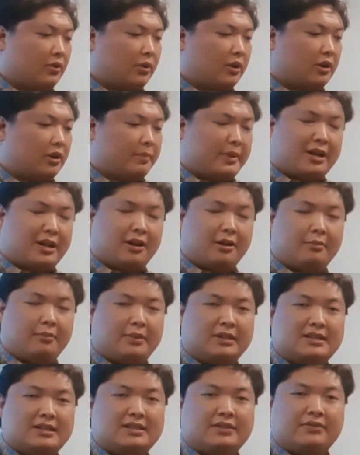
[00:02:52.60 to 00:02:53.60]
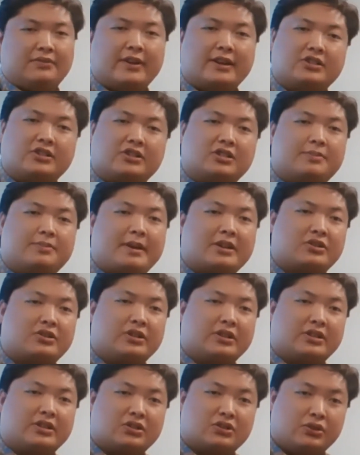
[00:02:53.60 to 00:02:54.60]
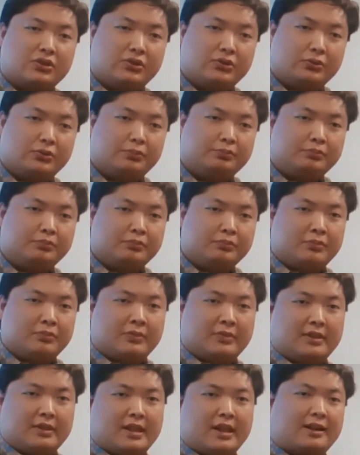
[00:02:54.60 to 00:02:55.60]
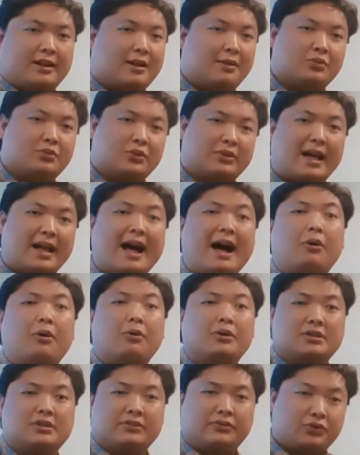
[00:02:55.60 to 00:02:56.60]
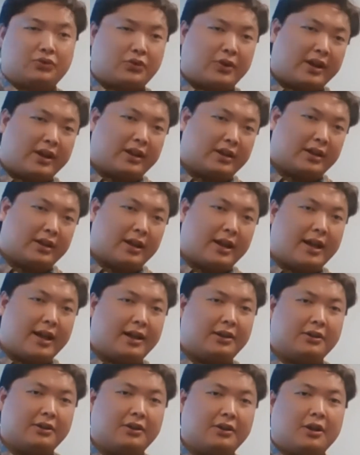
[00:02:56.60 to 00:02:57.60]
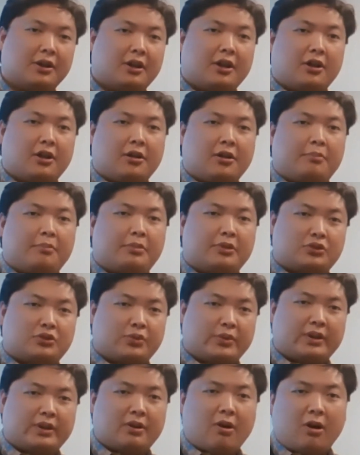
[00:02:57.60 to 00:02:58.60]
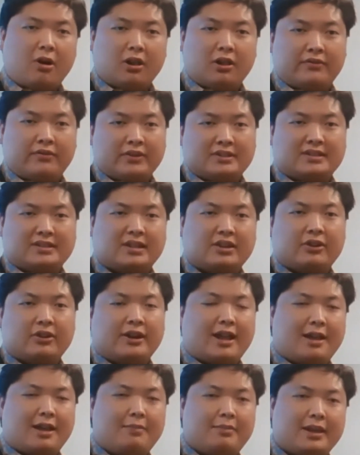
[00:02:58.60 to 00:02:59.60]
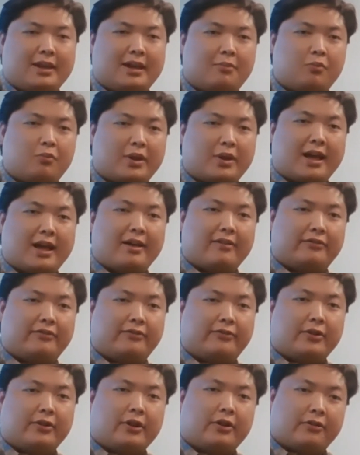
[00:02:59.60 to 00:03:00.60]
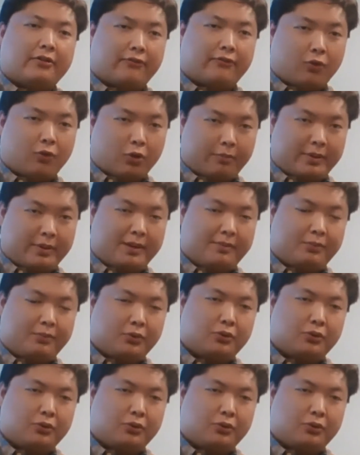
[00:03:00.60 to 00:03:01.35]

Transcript: In order to become a disinfection specialist too, that comes with hours of training. And between all of us here at ABM, we have 4